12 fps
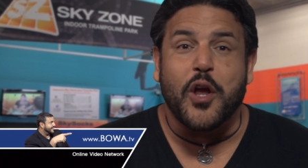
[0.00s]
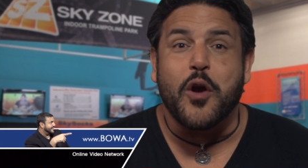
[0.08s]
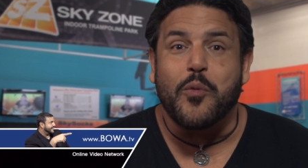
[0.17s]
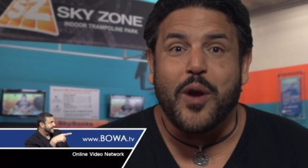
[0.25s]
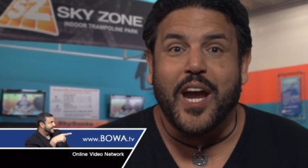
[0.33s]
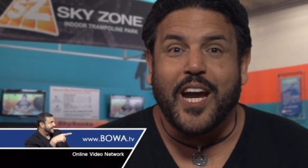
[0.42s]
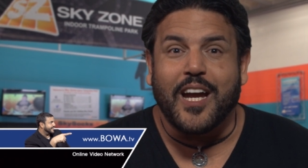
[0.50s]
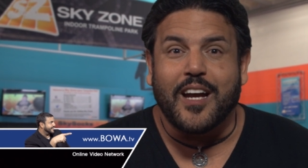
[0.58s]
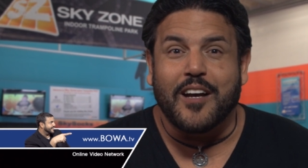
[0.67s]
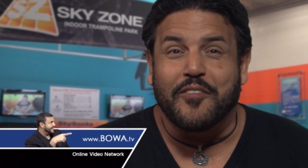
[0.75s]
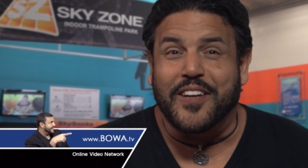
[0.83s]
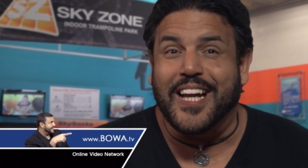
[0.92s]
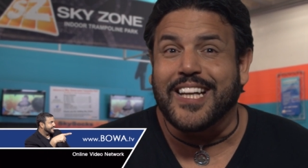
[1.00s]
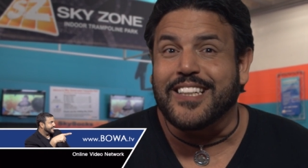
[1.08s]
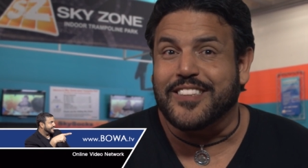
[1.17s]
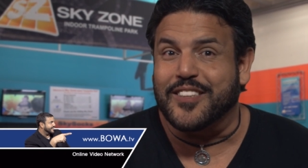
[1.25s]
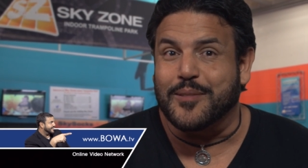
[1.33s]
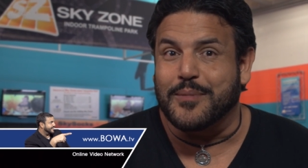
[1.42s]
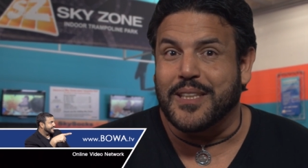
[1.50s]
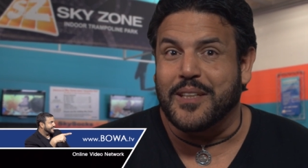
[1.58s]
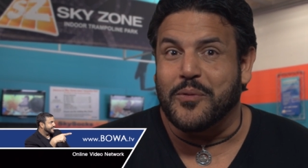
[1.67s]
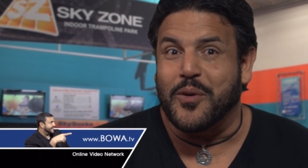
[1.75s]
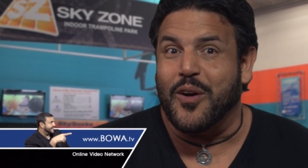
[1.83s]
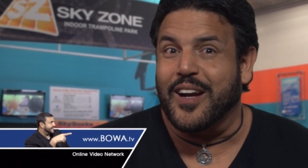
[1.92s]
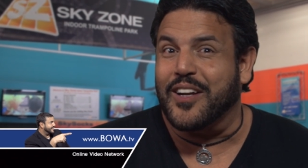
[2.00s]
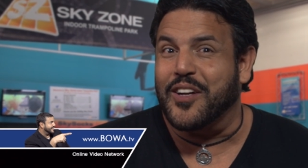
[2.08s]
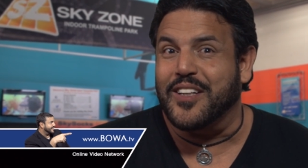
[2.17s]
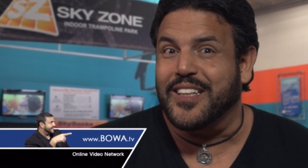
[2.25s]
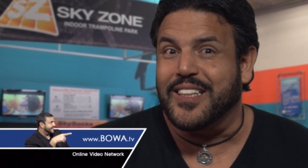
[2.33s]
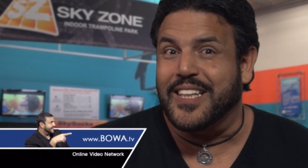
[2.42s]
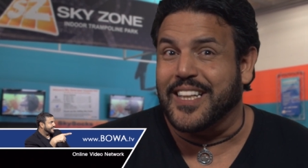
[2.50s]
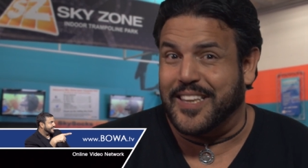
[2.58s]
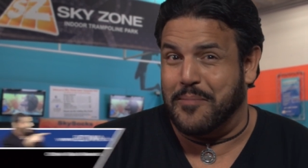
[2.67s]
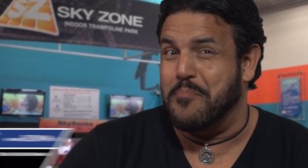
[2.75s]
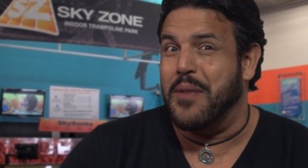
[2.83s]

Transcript: their way of getting to me where I couldn't get them